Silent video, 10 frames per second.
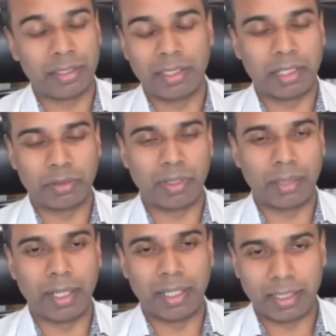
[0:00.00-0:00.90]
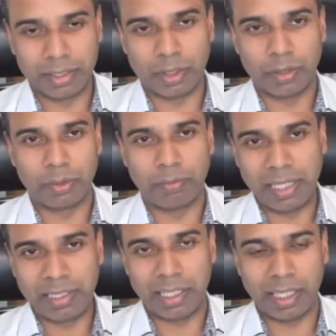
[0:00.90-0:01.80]
to ride a bike. So
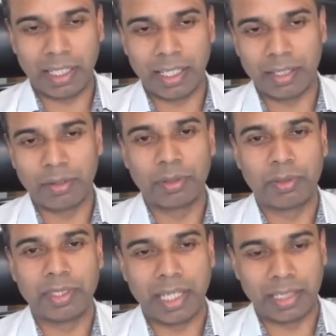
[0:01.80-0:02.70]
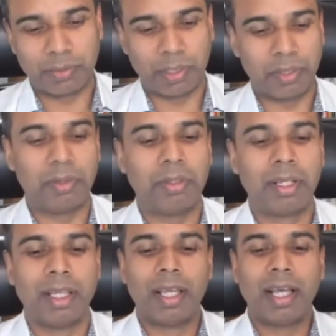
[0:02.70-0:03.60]
basically, those are the days when you
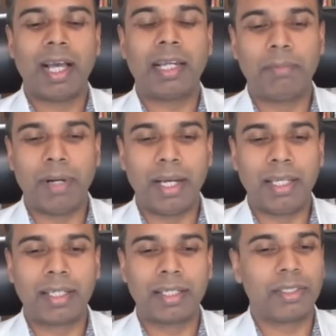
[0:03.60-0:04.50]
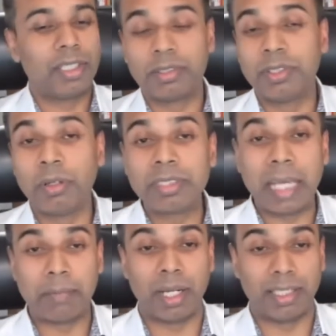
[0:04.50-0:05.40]
had a bike. There's no
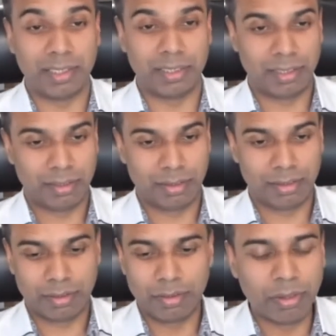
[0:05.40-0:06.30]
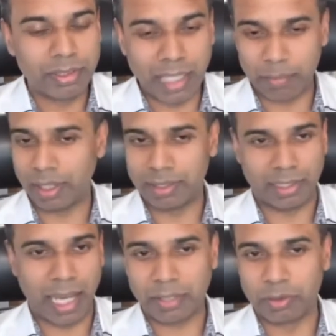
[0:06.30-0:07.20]
stabilizers
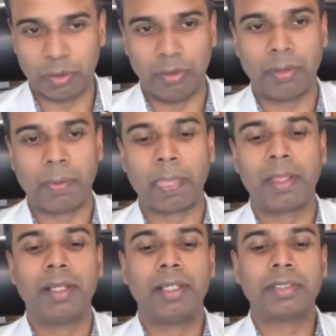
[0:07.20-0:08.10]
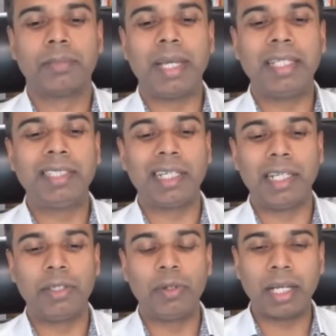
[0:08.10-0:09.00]
at all. So
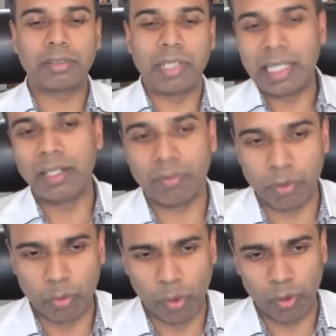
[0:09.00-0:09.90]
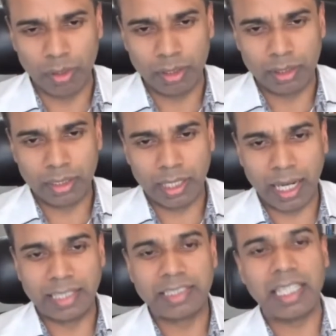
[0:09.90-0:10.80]
basically, you had to lean off a wall
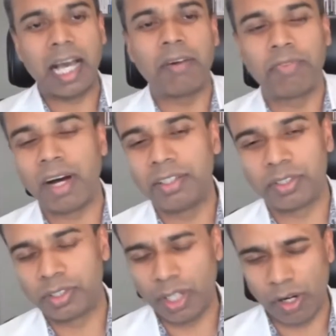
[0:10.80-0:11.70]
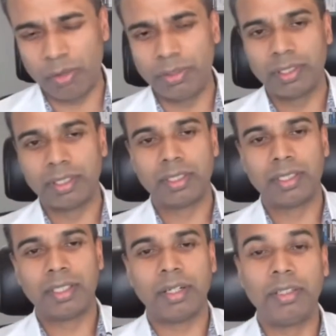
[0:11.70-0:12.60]
and see how far you could go
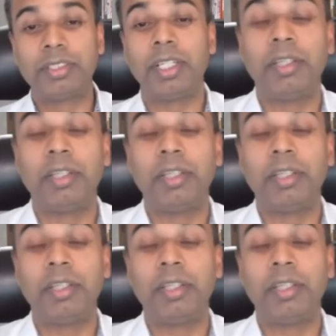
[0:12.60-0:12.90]
until you